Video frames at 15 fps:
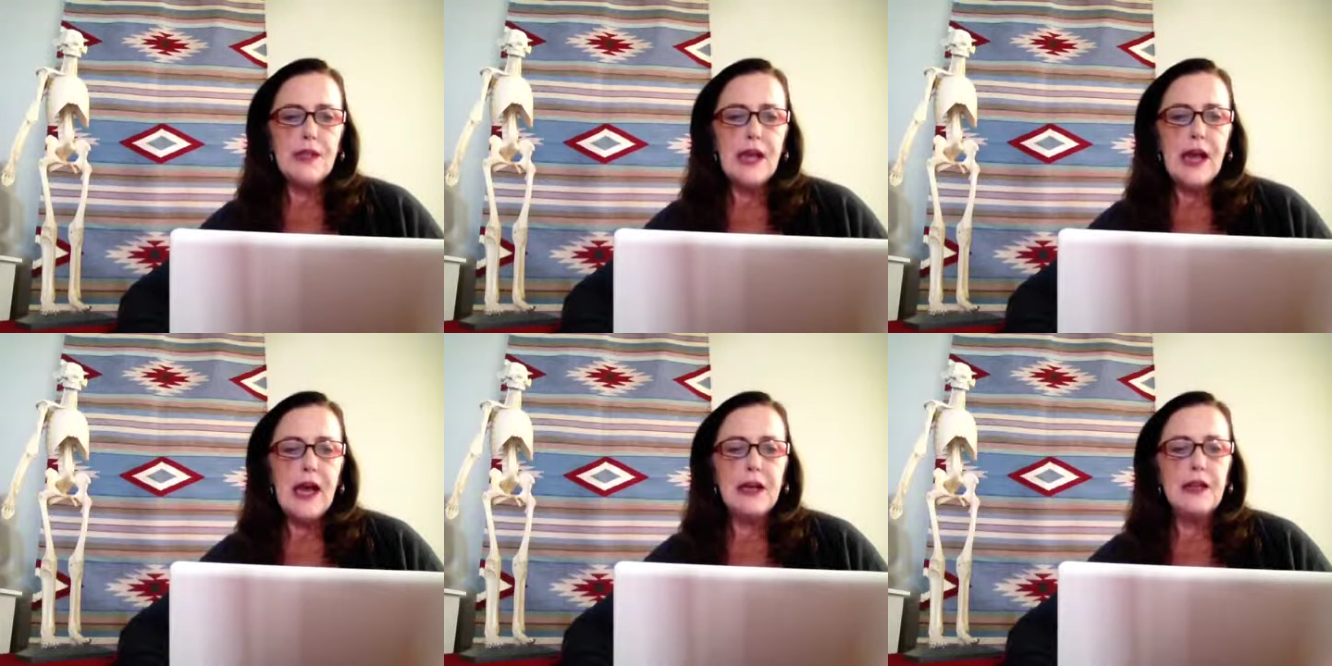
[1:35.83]

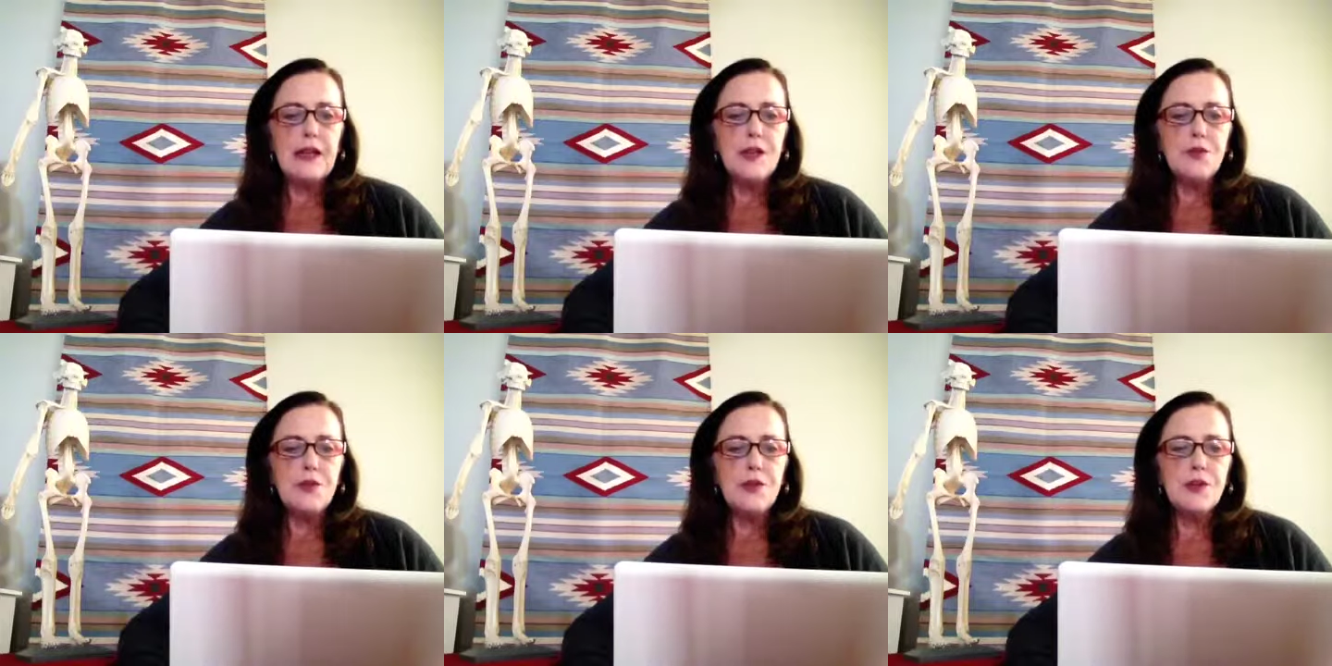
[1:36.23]
act
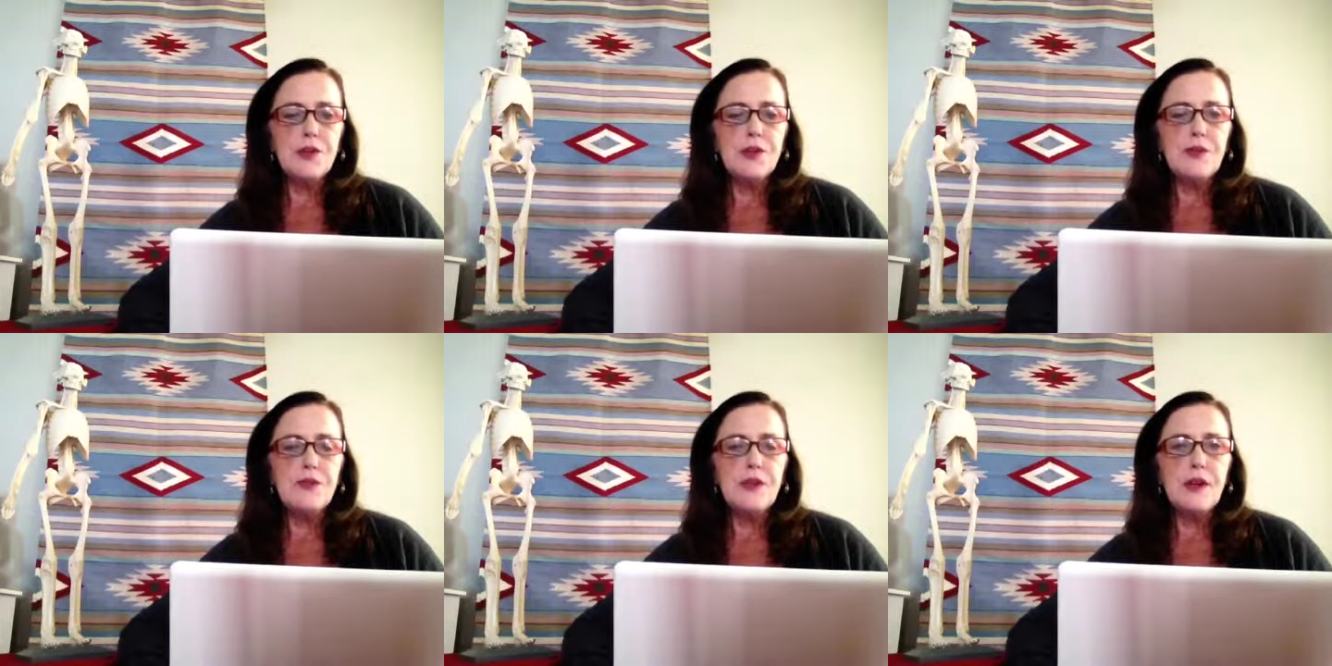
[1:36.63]
as
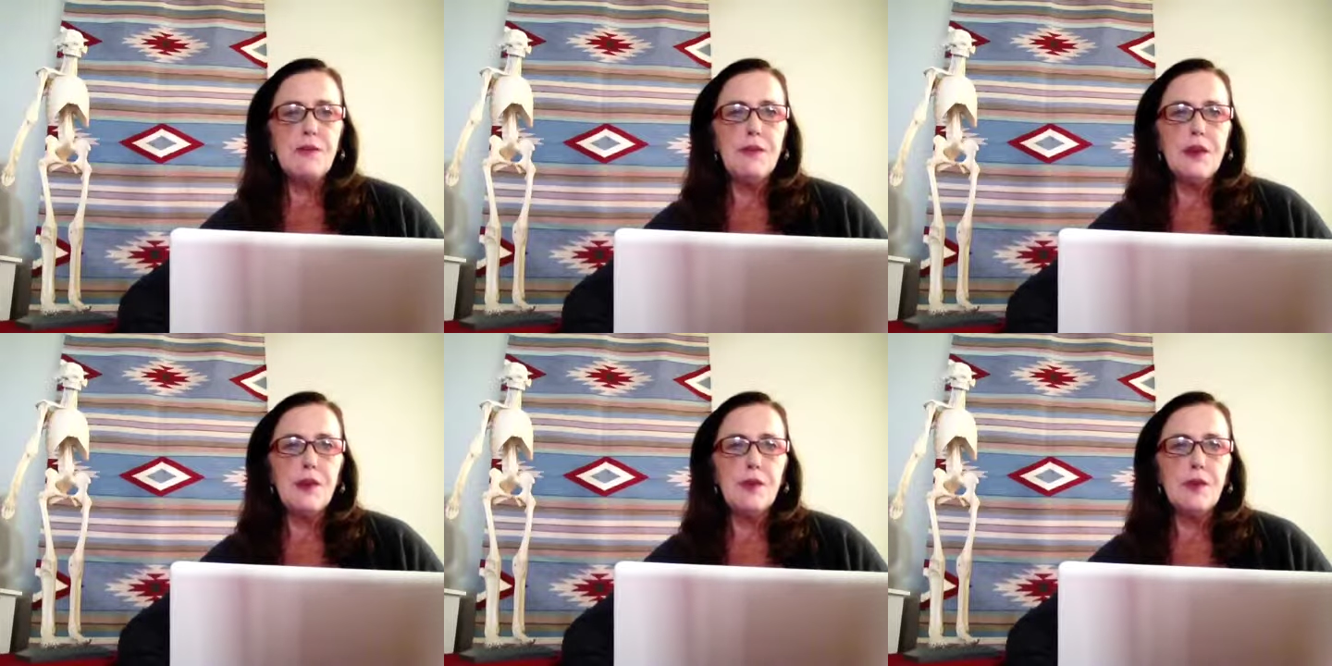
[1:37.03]
reserves of
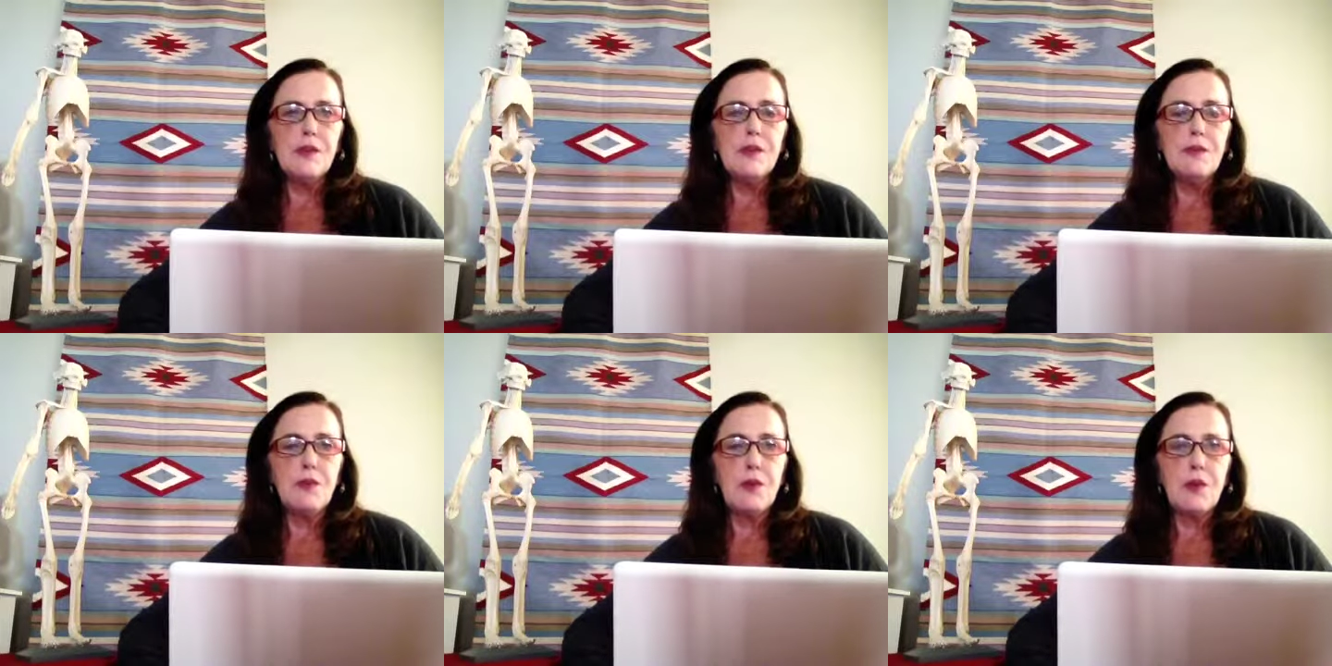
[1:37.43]
minerals
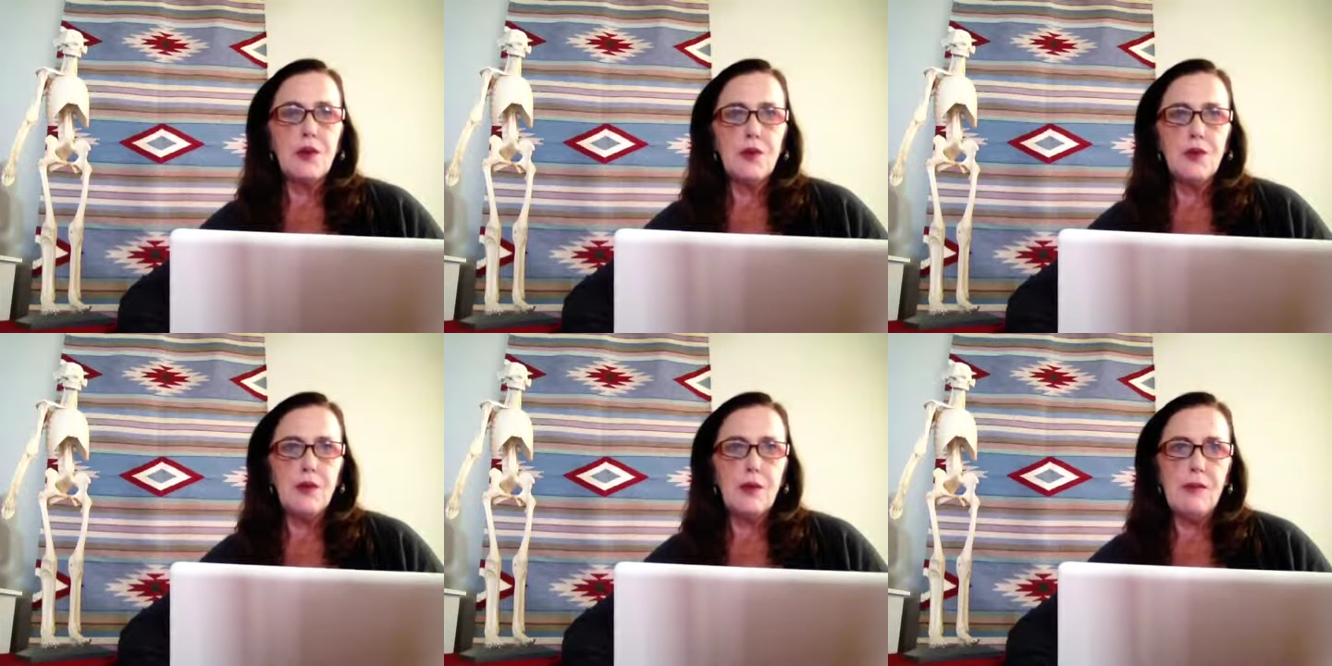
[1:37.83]
important
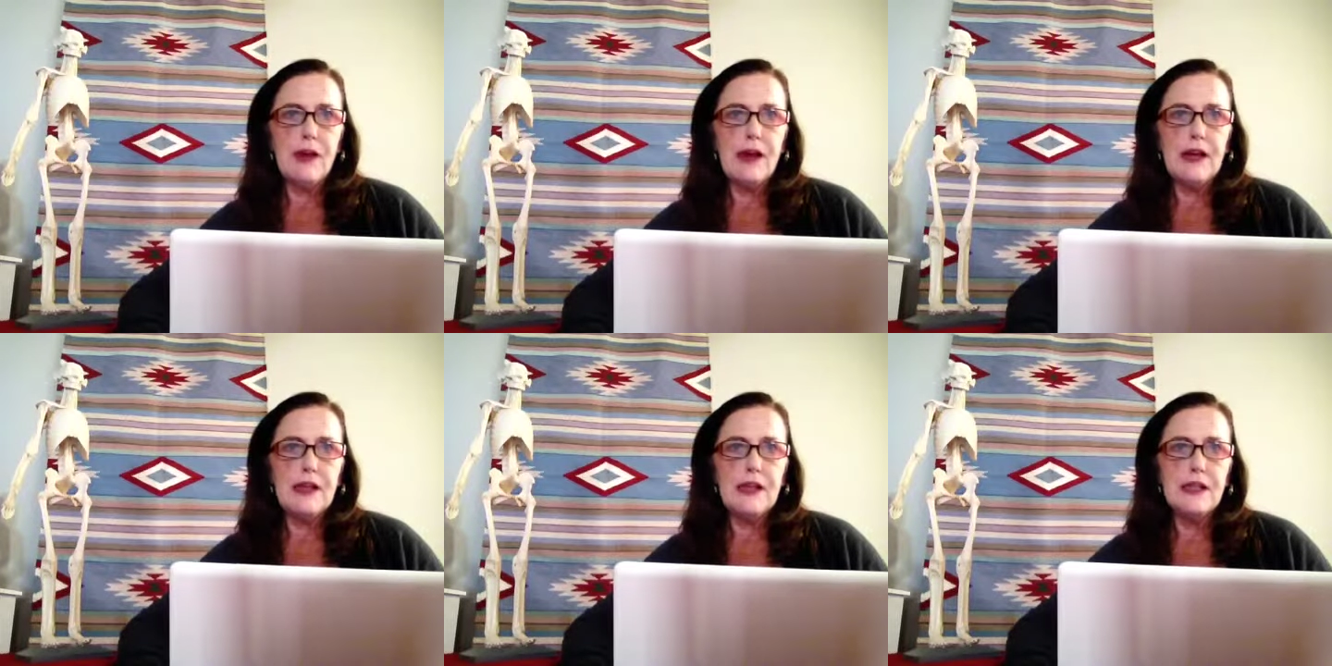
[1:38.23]
to our
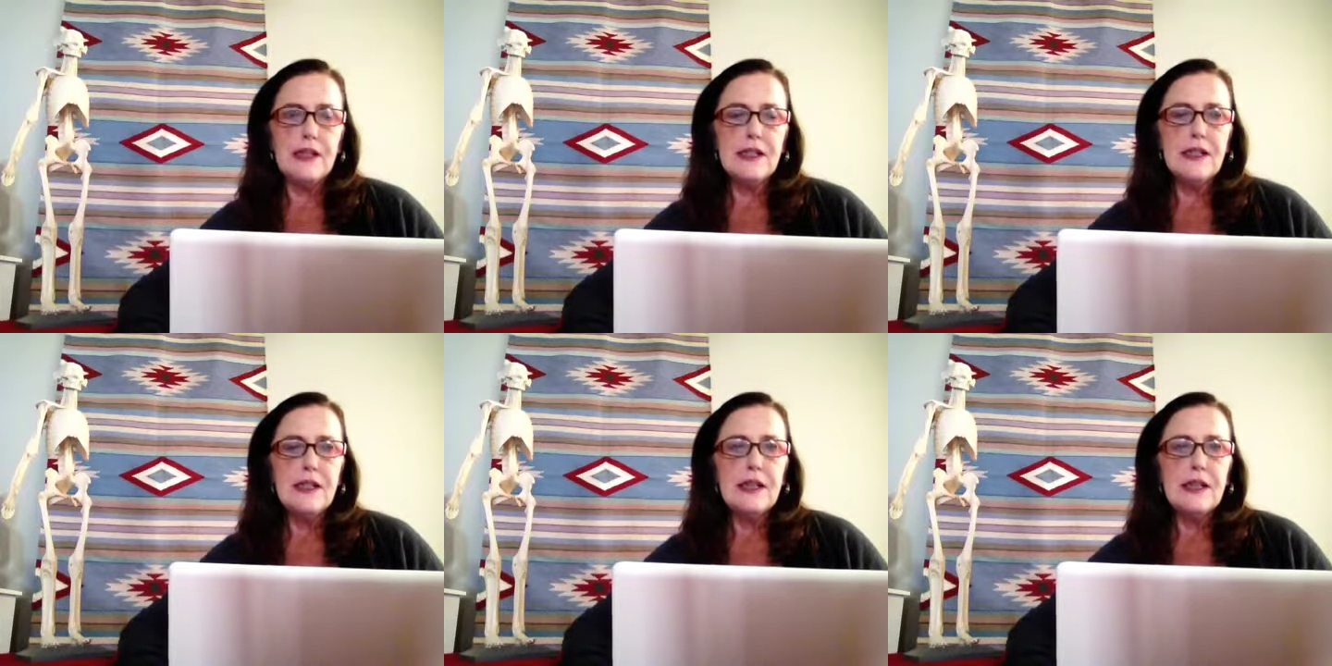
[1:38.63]
bodies,